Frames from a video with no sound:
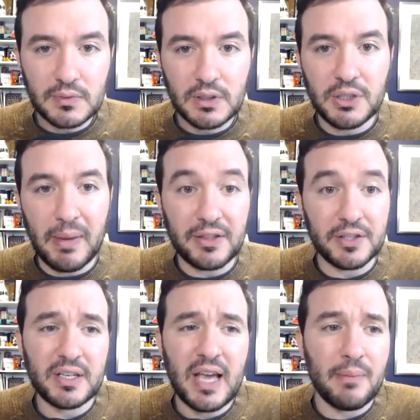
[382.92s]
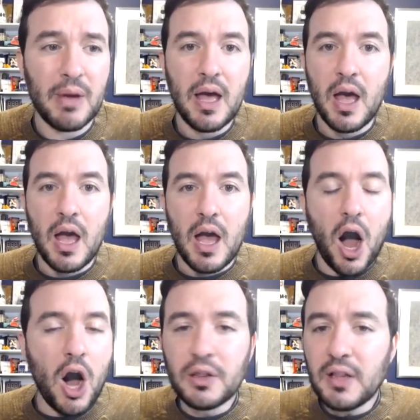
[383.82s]
to make this a game
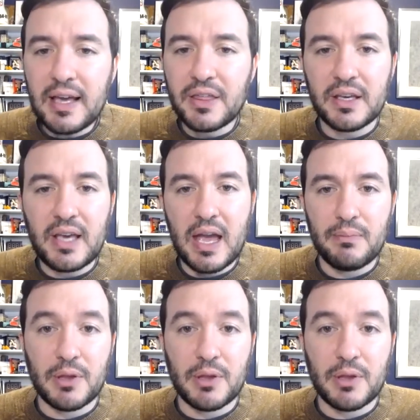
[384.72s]
unlike the game,